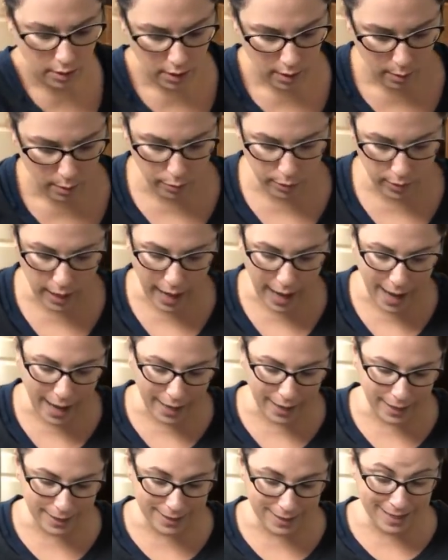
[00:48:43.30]

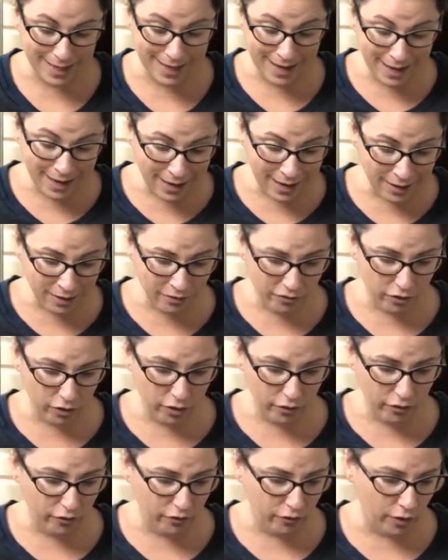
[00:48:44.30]
Plaid is in for the
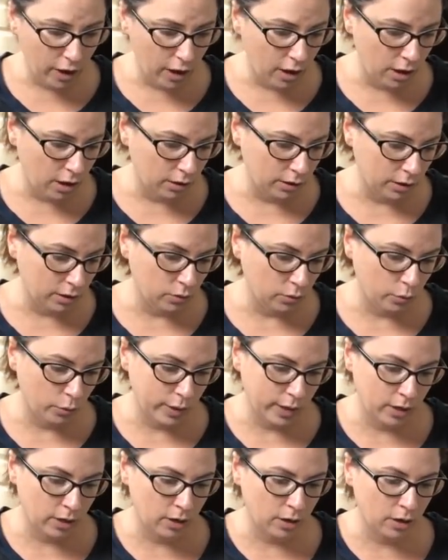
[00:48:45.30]
fall and the
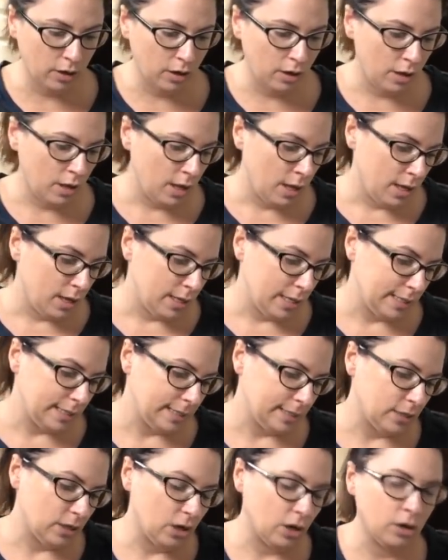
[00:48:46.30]
winter. This
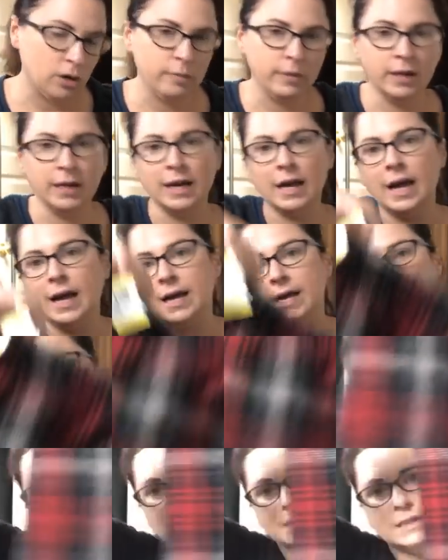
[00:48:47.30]
is a Hermann
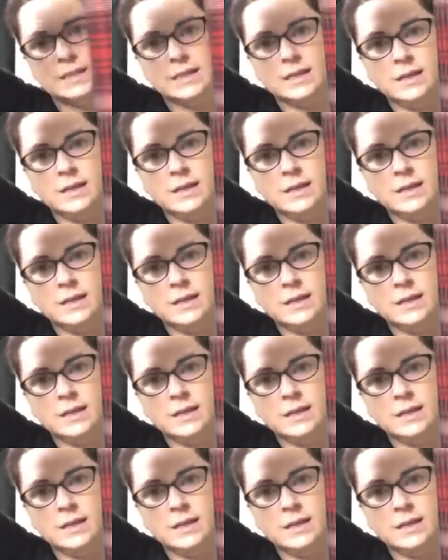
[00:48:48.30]
Geist